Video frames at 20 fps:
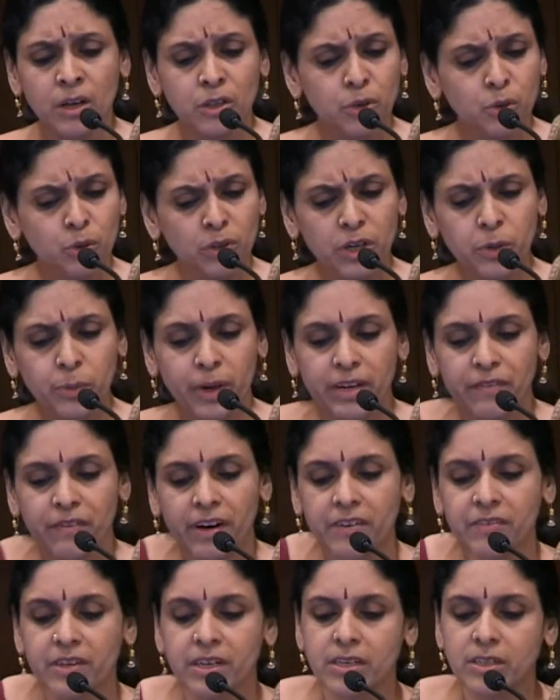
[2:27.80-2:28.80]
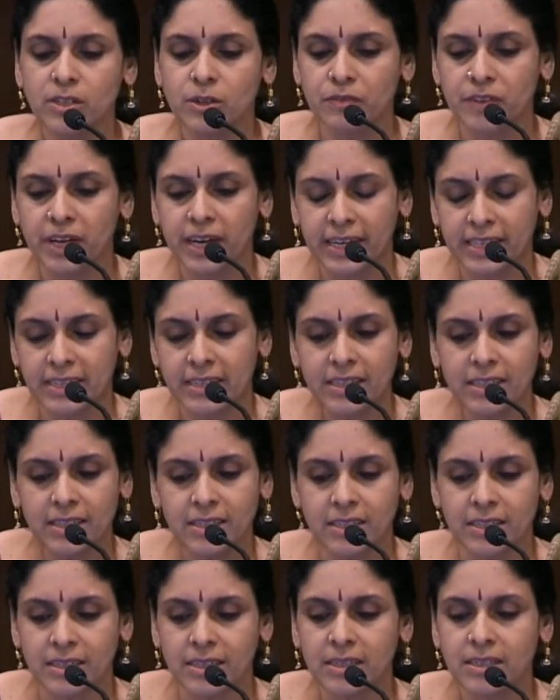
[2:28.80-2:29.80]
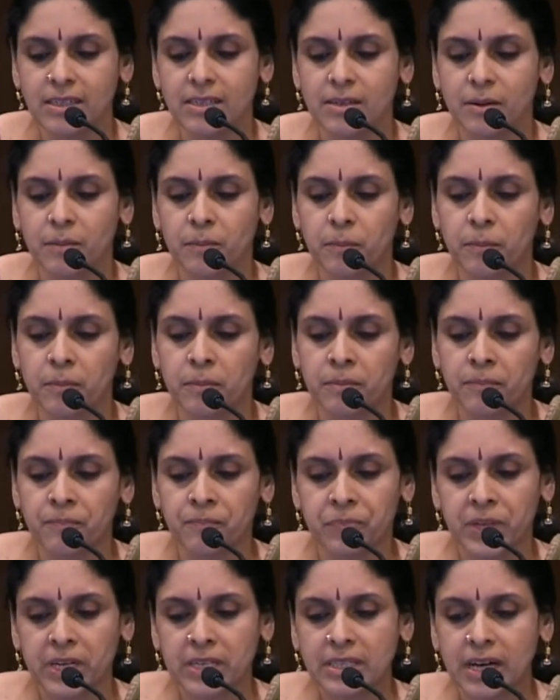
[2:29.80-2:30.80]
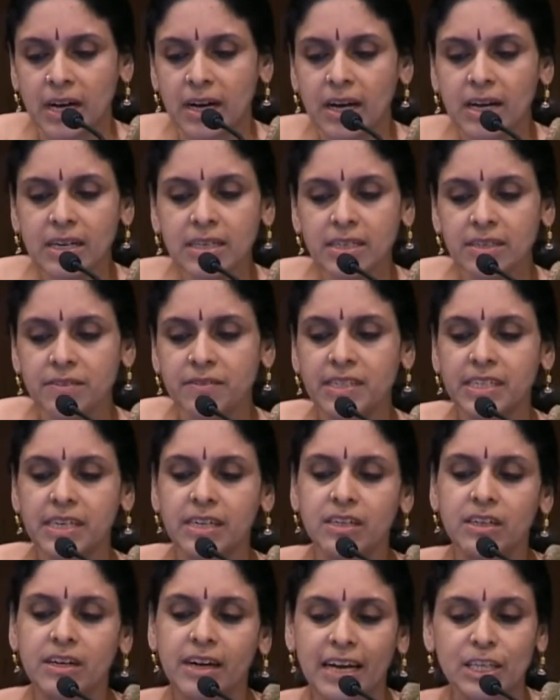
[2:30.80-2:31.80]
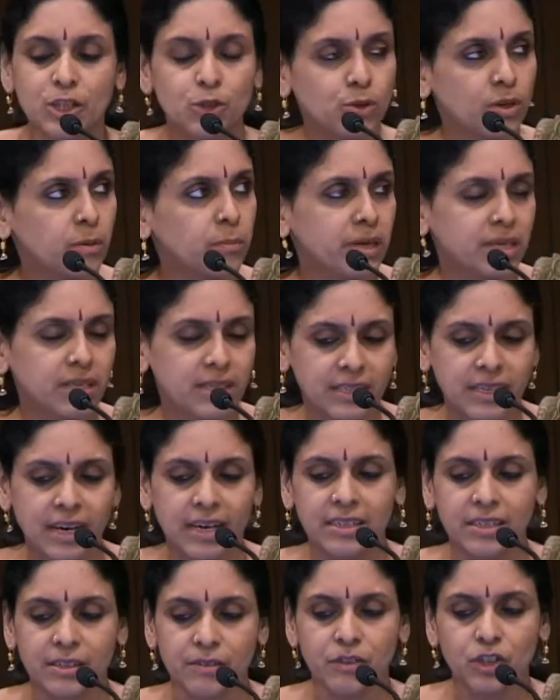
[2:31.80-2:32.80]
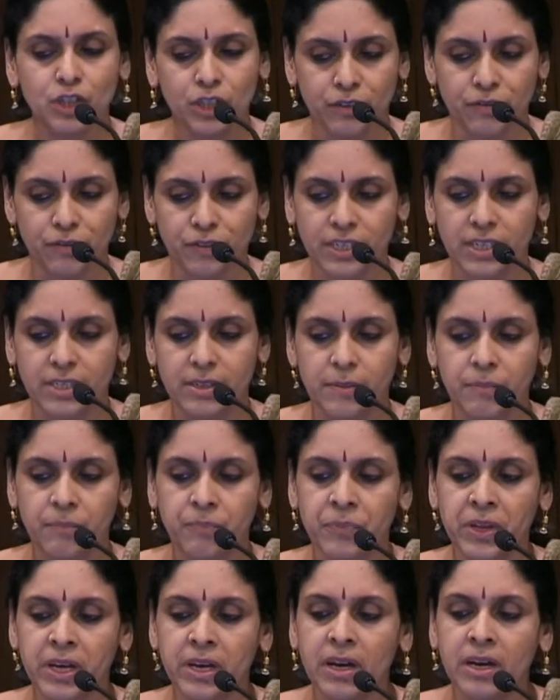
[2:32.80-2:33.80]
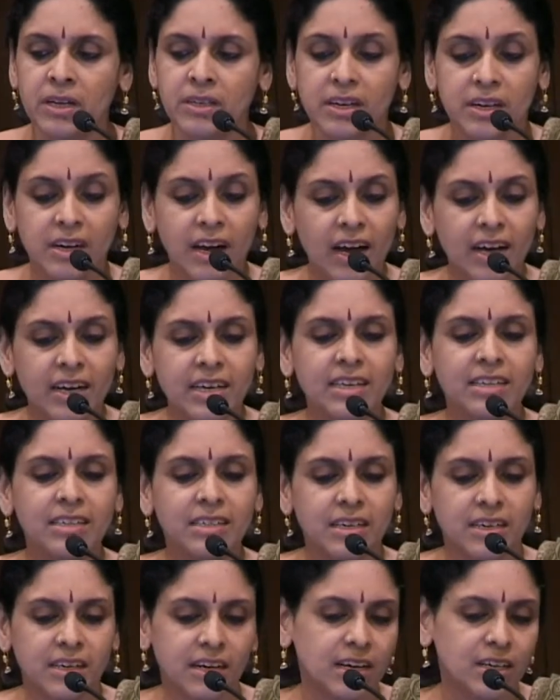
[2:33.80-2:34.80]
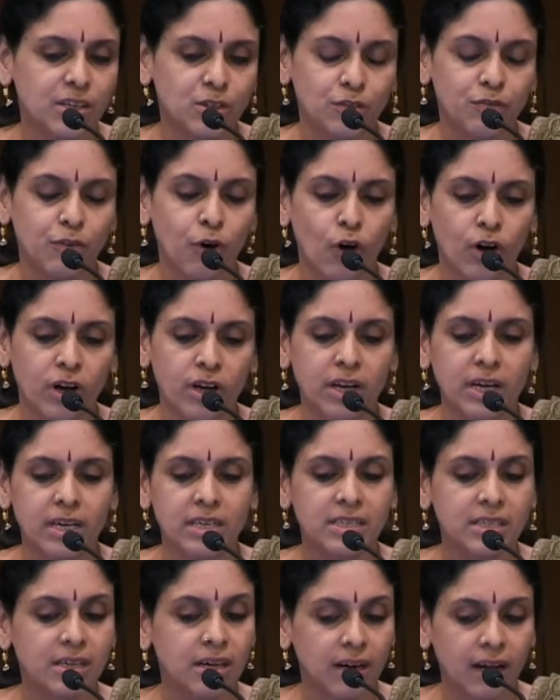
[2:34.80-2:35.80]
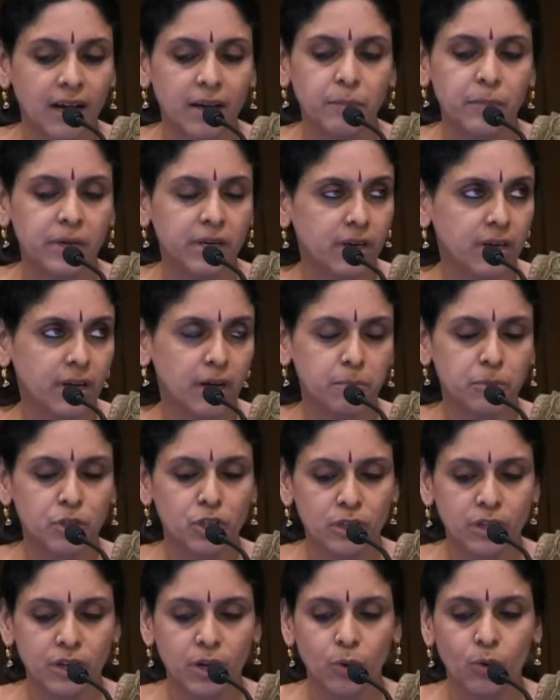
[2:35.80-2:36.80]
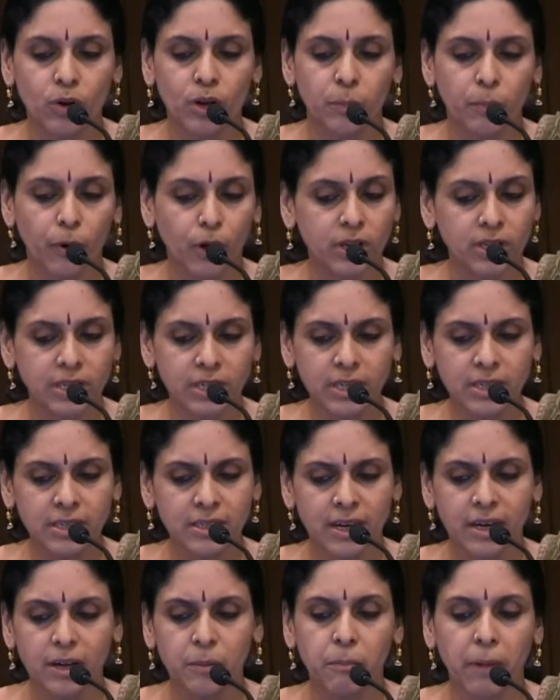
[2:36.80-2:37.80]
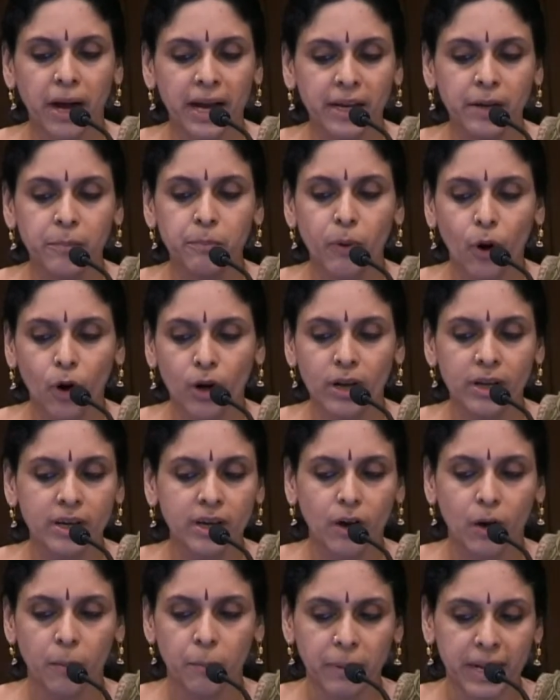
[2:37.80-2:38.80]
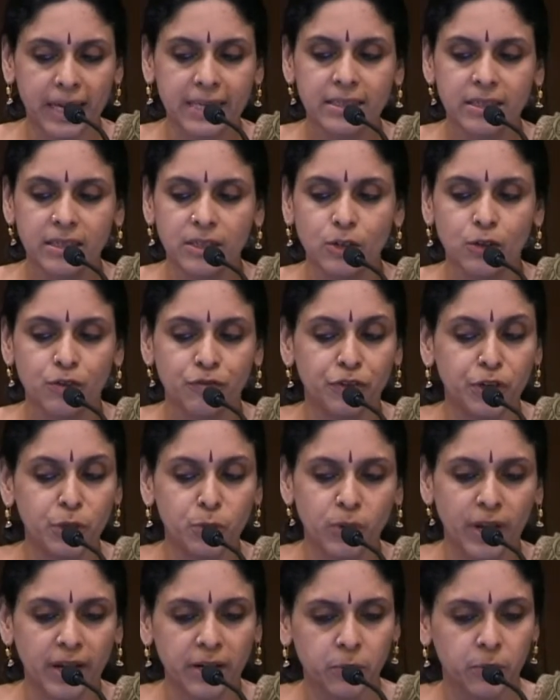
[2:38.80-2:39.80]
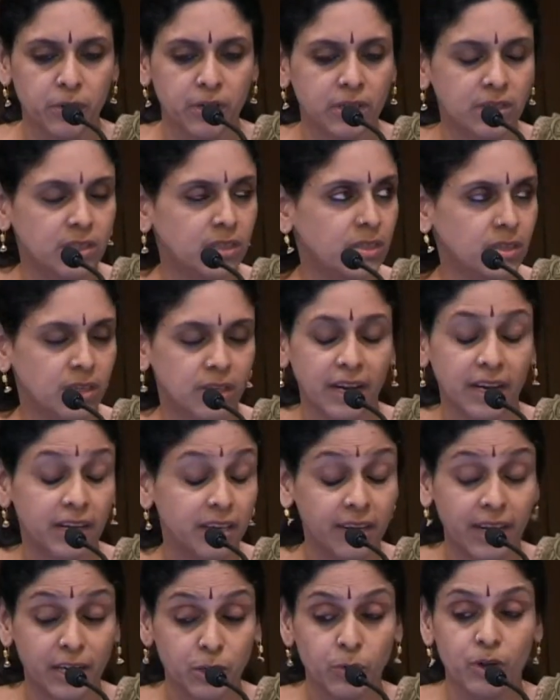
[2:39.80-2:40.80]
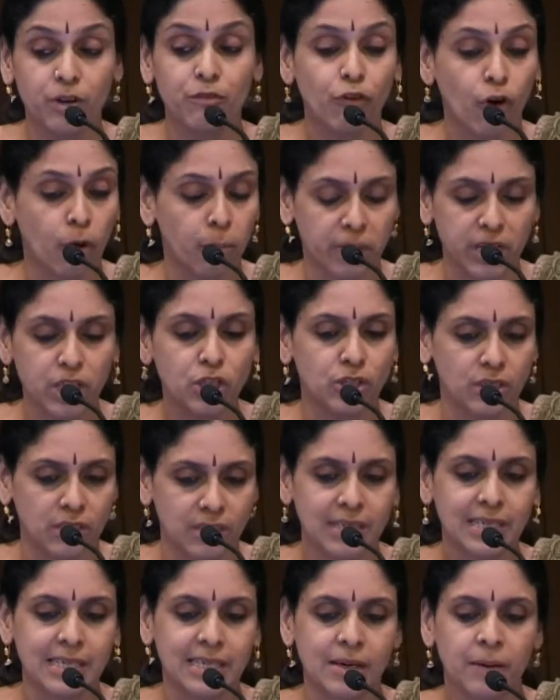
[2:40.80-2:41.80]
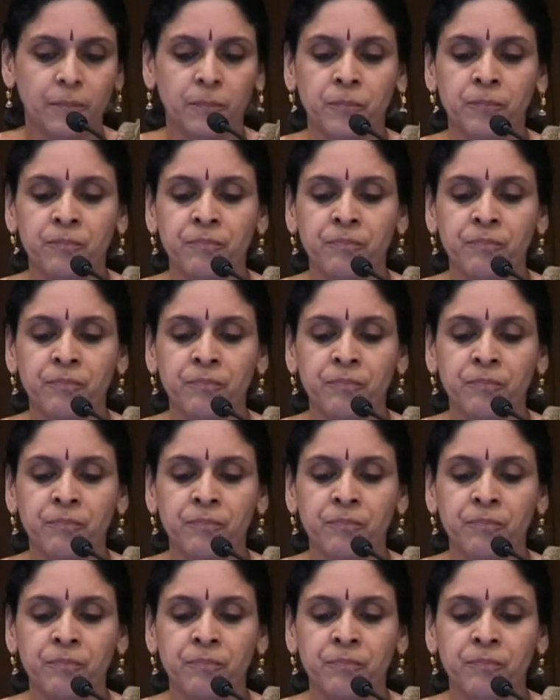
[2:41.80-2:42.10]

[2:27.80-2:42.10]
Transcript: Through the 25 years of their existence, Sanghas have seen gradual but decisive shifts. The rise and rise of organized crime and corruption in local politics and a mind boggling complexity of new networks, net network formations.